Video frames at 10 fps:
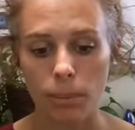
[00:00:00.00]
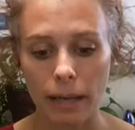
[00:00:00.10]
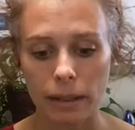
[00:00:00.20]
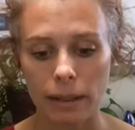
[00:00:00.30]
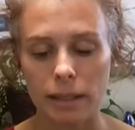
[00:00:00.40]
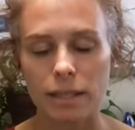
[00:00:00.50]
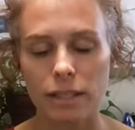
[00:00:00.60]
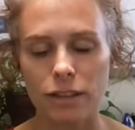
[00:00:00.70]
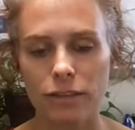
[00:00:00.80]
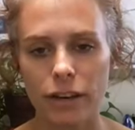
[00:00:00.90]
but it is
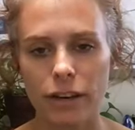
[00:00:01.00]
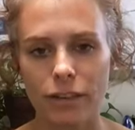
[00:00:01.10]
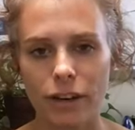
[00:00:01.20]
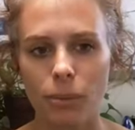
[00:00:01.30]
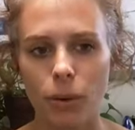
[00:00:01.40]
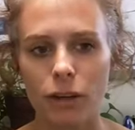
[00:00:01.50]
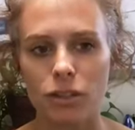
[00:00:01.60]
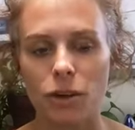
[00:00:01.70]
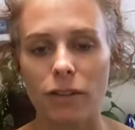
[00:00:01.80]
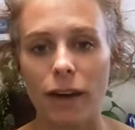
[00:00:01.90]
still very, very important
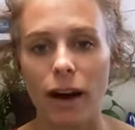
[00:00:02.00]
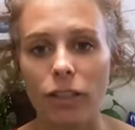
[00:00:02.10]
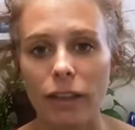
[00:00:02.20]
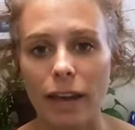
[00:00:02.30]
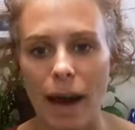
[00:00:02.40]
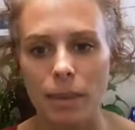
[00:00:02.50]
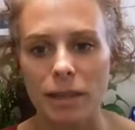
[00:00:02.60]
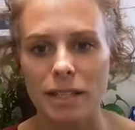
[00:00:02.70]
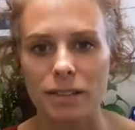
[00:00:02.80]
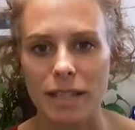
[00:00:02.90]
to have healthy
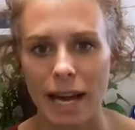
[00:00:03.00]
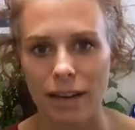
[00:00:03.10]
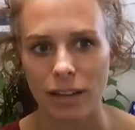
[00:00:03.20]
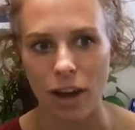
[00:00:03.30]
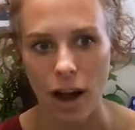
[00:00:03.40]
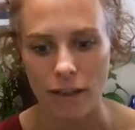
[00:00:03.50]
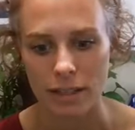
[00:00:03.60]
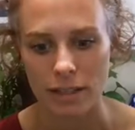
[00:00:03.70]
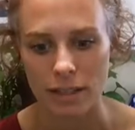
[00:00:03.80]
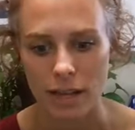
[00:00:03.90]
habits outside of the
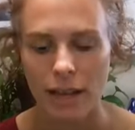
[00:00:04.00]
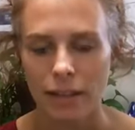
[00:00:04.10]
office.